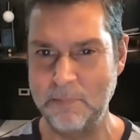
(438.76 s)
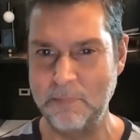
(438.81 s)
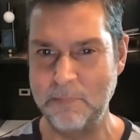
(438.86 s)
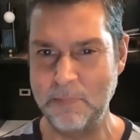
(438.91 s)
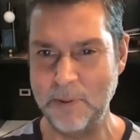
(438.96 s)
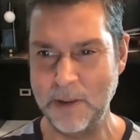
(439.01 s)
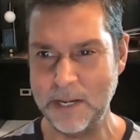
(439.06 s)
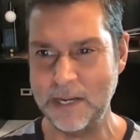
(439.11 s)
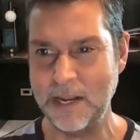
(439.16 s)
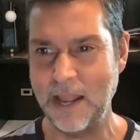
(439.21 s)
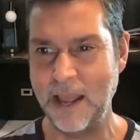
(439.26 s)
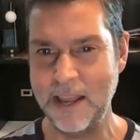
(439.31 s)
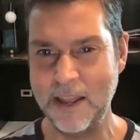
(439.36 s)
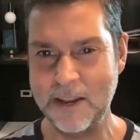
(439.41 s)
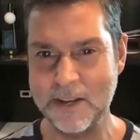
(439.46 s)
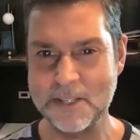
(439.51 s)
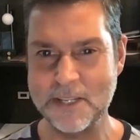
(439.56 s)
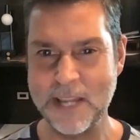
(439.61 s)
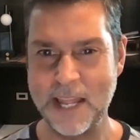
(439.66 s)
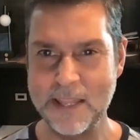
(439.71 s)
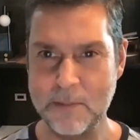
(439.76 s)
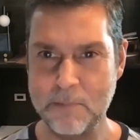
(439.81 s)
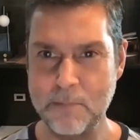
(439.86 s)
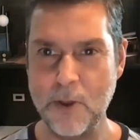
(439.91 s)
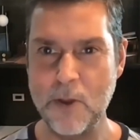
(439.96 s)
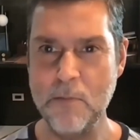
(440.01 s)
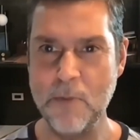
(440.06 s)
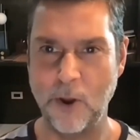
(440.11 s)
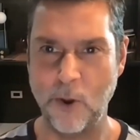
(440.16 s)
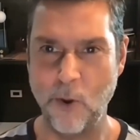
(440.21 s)
but I understand the
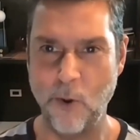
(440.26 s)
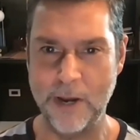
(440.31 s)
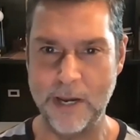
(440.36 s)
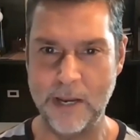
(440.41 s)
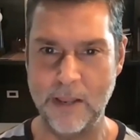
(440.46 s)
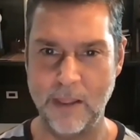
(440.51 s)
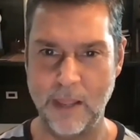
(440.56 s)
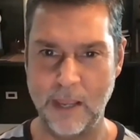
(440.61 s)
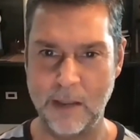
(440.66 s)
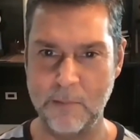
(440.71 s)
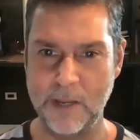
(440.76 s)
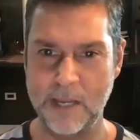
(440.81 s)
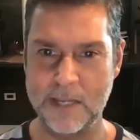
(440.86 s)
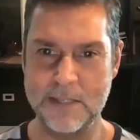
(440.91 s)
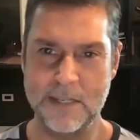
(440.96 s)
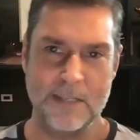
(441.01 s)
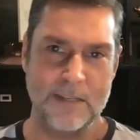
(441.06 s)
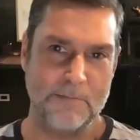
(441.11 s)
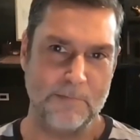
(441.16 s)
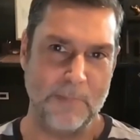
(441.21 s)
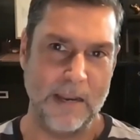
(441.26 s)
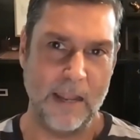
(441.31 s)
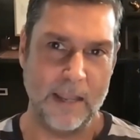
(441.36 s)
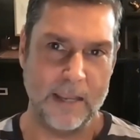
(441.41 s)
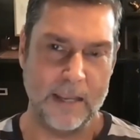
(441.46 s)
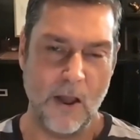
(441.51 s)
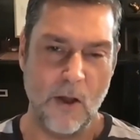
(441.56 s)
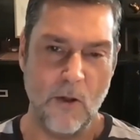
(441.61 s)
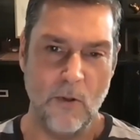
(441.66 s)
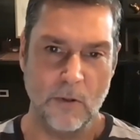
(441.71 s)
boomer coin thing because it's a bit
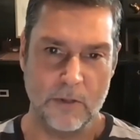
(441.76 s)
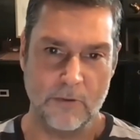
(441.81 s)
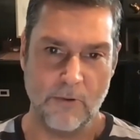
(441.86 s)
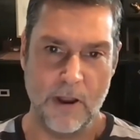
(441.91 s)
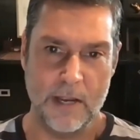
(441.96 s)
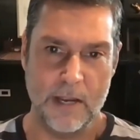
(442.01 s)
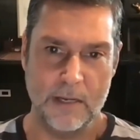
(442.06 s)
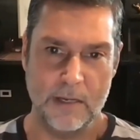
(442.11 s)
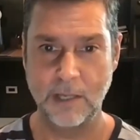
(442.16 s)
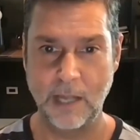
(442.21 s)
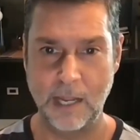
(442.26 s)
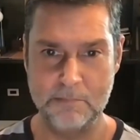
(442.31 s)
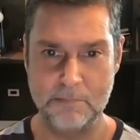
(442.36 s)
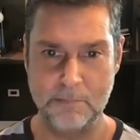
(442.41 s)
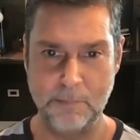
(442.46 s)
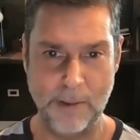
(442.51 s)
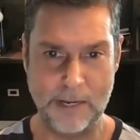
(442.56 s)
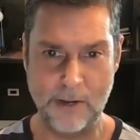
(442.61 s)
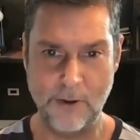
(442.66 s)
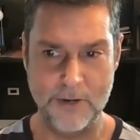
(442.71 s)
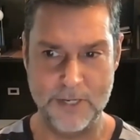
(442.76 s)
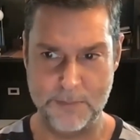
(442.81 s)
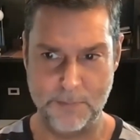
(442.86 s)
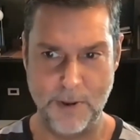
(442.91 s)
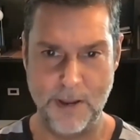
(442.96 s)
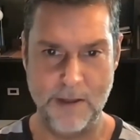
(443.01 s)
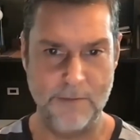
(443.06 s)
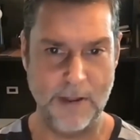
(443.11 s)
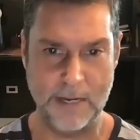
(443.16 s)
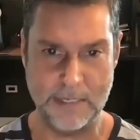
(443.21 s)
like gold, right? And Bitcoin's
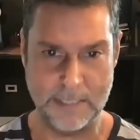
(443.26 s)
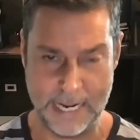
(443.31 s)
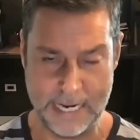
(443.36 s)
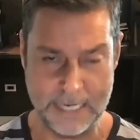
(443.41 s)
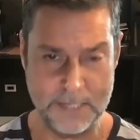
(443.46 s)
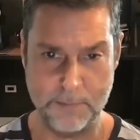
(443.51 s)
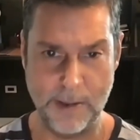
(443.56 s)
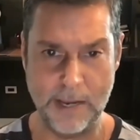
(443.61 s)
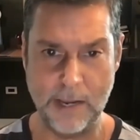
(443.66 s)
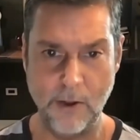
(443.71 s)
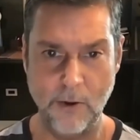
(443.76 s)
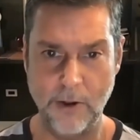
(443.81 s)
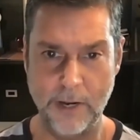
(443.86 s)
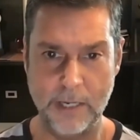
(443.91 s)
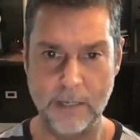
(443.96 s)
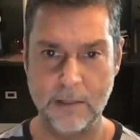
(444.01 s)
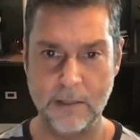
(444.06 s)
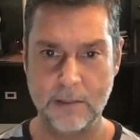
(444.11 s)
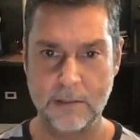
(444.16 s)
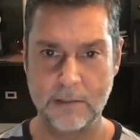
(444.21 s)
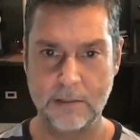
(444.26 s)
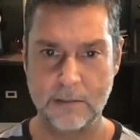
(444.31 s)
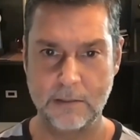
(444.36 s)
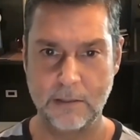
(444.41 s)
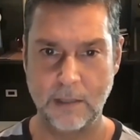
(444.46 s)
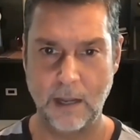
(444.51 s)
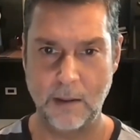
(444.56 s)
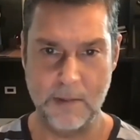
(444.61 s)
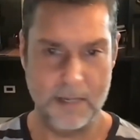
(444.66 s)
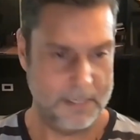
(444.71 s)
perfect. It's Bitcoin.
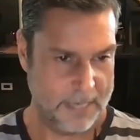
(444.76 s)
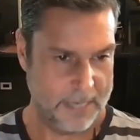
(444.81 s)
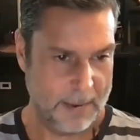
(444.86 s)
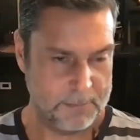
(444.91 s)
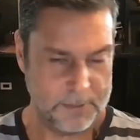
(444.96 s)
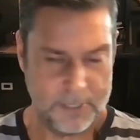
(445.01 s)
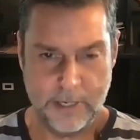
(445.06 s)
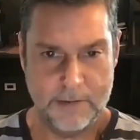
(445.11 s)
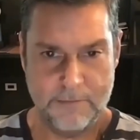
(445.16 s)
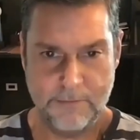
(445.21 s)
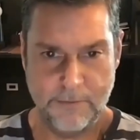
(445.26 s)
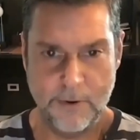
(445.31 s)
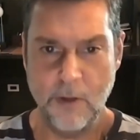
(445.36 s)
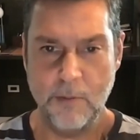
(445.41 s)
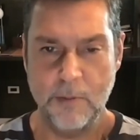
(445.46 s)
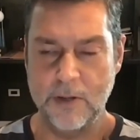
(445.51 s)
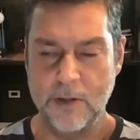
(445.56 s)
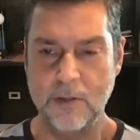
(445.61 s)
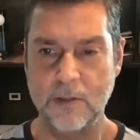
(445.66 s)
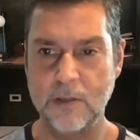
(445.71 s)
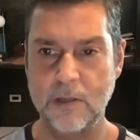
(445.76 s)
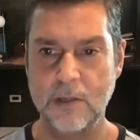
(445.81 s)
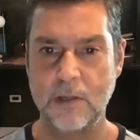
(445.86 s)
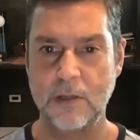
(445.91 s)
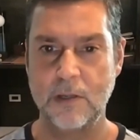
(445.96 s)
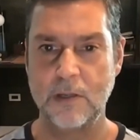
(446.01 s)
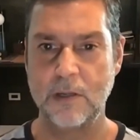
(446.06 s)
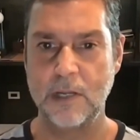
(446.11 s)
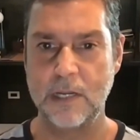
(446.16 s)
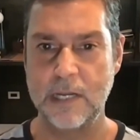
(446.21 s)
I mean, it's absolutely phenomenal.
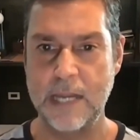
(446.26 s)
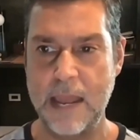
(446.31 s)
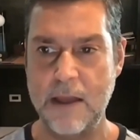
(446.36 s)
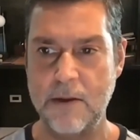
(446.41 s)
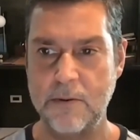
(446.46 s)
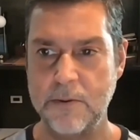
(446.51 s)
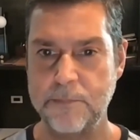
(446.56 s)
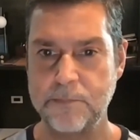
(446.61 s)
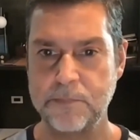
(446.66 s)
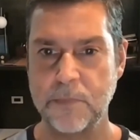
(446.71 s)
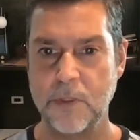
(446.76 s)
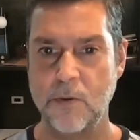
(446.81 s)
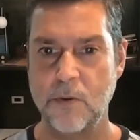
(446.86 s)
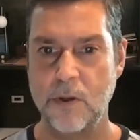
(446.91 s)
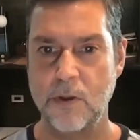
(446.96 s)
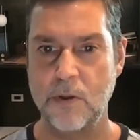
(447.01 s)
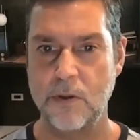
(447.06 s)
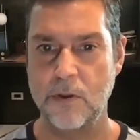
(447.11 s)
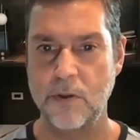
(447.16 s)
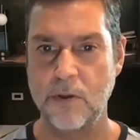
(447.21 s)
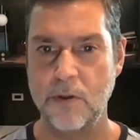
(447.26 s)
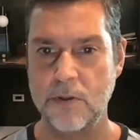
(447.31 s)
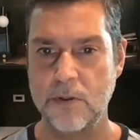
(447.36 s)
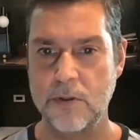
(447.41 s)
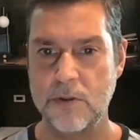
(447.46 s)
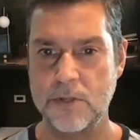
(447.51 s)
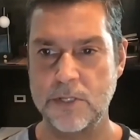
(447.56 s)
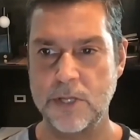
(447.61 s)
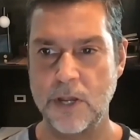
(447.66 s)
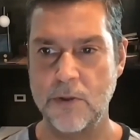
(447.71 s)
Now,
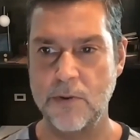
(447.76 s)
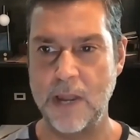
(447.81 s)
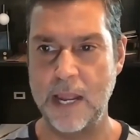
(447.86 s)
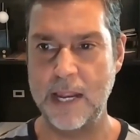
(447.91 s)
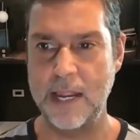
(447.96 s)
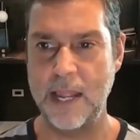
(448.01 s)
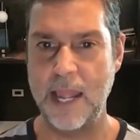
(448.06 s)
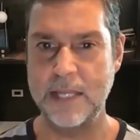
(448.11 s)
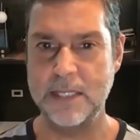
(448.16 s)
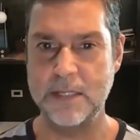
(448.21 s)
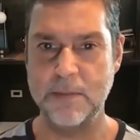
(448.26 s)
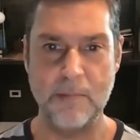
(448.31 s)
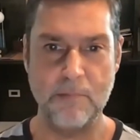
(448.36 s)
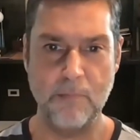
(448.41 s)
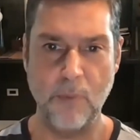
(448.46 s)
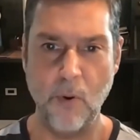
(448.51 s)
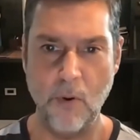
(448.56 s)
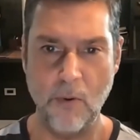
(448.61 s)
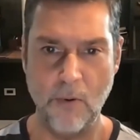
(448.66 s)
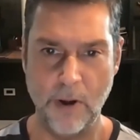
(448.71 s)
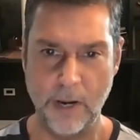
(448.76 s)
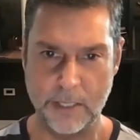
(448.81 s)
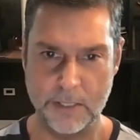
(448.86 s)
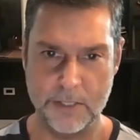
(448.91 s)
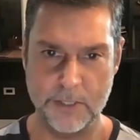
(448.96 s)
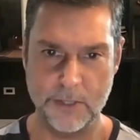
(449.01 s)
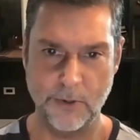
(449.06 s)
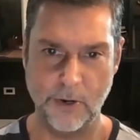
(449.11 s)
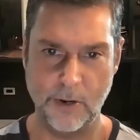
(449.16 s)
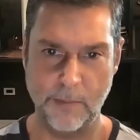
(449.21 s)
so it's a bit boring to
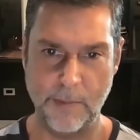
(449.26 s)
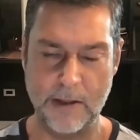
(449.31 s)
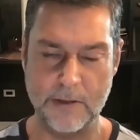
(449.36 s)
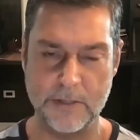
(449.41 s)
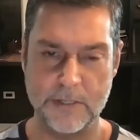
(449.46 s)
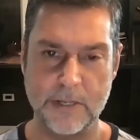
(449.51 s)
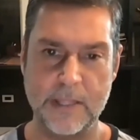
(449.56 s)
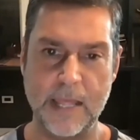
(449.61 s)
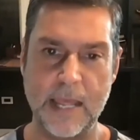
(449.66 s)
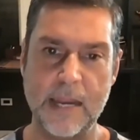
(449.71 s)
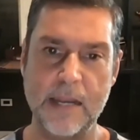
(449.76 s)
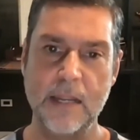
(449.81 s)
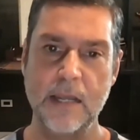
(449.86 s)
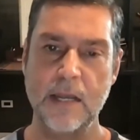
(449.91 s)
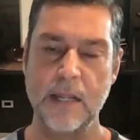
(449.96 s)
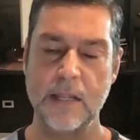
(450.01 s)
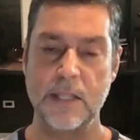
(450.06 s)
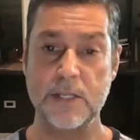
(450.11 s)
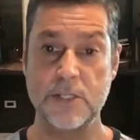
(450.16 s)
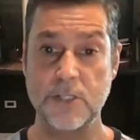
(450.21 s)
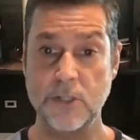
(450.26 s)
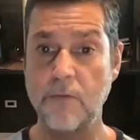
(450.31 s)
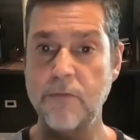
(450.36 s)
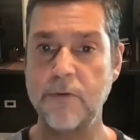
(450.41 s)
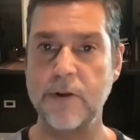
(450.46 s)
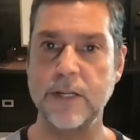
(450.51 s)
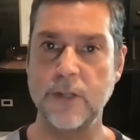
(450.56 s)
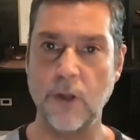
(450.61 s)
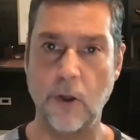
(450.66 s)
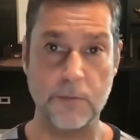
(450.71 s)
talk about. So then there's
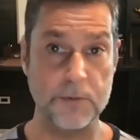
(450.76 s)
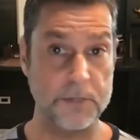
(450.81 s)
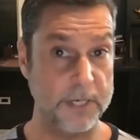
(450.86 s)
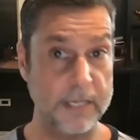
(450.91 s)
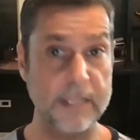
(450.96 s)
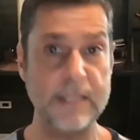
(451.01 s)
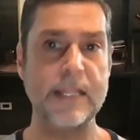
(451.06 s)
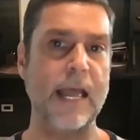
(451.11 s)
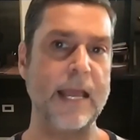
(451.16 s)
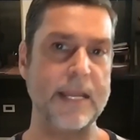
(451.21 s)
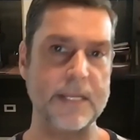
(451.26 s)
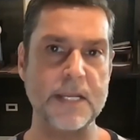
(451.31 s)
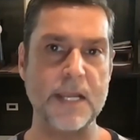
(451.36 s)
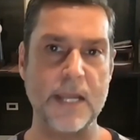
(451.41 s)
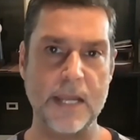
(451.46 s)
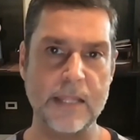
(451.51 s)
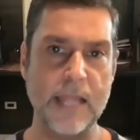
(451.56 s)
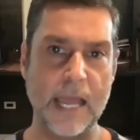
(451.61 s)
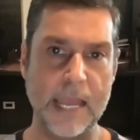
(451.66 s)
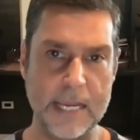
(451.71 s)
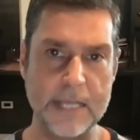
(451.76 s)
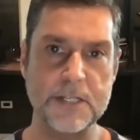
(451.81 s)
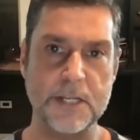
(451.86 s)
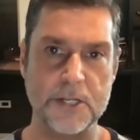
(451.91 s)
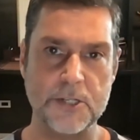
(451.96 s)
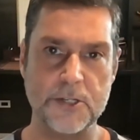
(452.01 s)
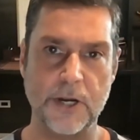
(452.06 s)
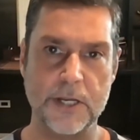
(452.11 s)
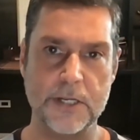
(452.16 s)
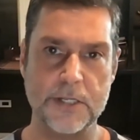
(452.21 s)
sovereign adoption. That is, that is
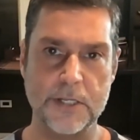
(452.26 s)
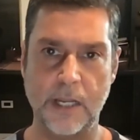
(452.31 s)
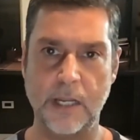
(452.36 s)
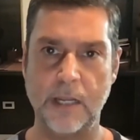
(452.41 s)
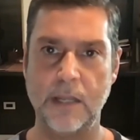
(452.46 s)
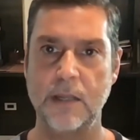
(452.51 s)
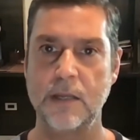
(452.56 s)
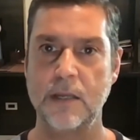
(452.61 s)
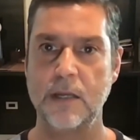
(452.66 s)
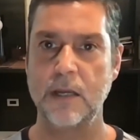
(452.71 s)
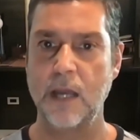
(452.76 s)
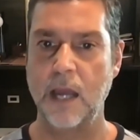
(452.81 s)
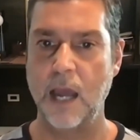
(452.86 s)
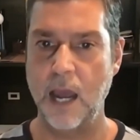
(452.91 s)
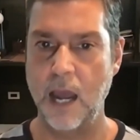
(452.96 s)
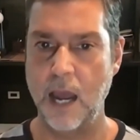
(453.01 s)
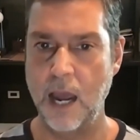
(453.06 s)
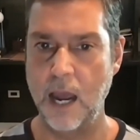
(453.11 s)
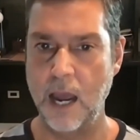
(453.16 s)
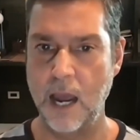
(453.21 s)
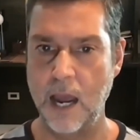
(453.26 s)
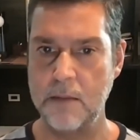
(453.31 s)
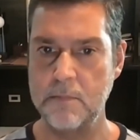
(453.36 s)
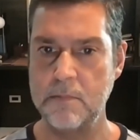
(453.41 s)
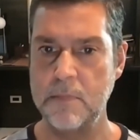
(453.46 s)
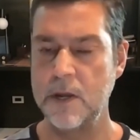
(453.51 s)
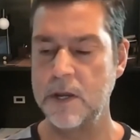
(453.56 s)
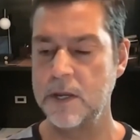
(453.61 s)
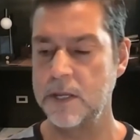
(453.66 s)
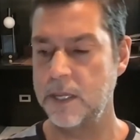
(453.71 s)
interesting. Um,
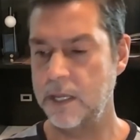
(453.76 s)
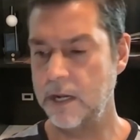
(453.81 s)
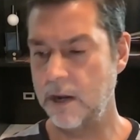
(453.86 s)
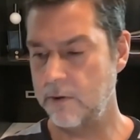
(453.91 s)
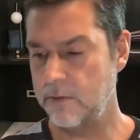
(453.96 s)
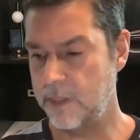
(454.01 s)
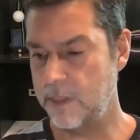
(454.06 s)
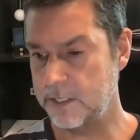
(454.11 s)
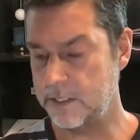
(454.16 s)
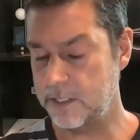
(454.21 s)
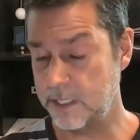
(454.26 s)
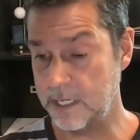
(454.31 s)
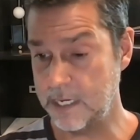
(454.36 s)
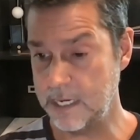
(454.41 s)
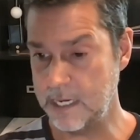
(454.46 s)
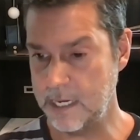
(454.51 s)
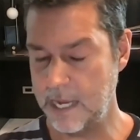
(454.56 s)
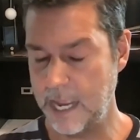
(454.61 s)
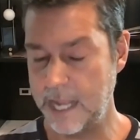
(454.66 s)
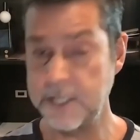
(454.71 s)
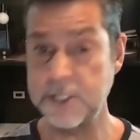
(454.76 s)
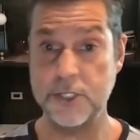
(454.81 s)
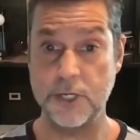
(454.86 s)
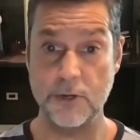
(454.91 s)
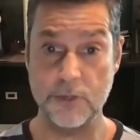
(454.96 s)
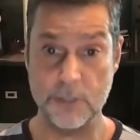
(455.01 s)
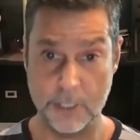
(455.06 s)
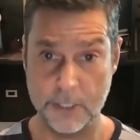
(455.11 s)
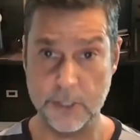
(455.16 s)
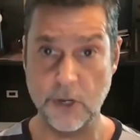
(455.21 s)
you know, there's the
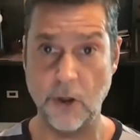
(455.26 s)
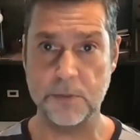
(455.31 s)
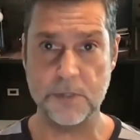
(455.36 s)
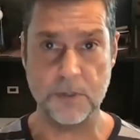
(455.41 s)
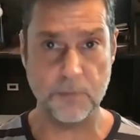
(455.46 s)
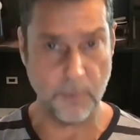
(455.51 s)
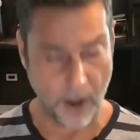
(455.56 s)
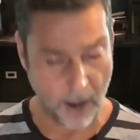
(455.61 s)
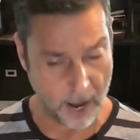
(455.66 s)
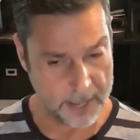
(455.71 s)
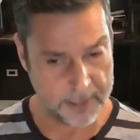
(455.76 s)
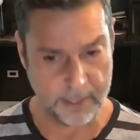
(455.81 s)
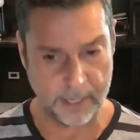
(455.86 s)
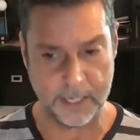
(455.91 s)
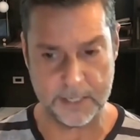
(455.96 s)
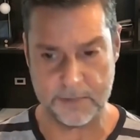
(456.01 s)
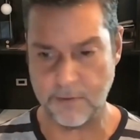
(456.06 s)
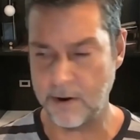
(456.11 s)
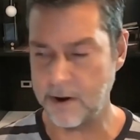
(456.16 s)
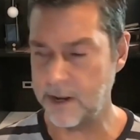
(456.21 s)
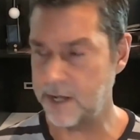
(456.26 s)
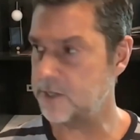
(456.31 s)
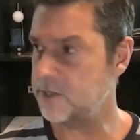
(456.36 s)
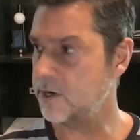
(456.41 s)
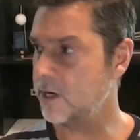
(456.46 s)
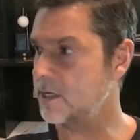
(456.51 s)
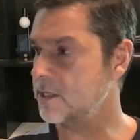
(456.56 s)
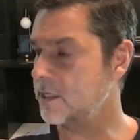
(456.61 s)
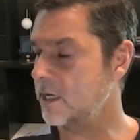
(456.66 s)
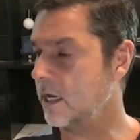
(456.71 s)
institutional adoption, I think is very
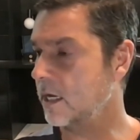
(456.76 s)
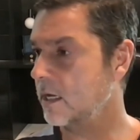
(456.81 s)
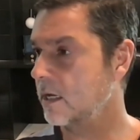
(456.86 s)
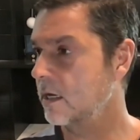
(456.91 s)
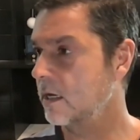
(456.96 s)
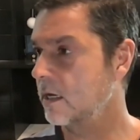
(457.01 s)
interesting.